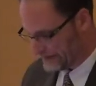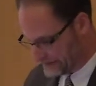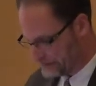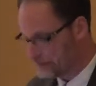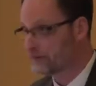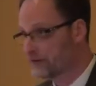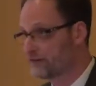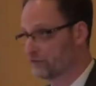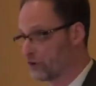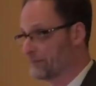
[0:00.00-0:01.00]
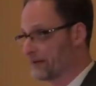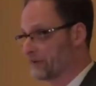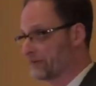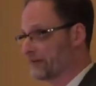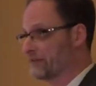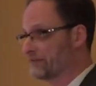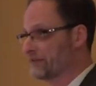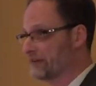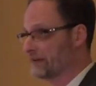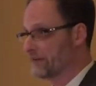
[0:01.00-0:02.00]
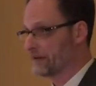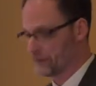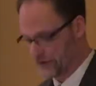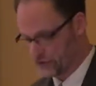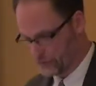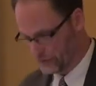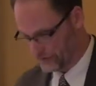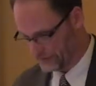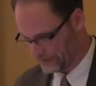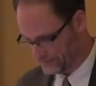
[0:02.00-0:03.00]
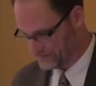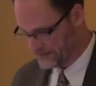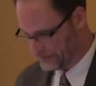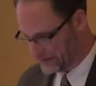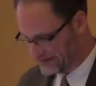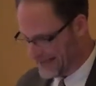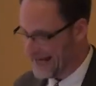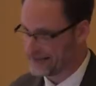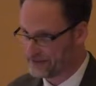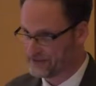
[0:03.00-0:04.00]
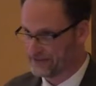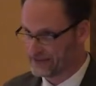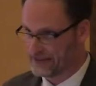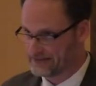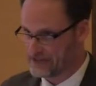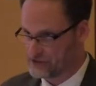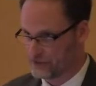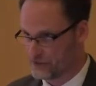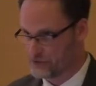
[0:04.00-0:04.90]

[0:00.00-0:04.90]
into forebears of their British rulers. It was an act of civilizational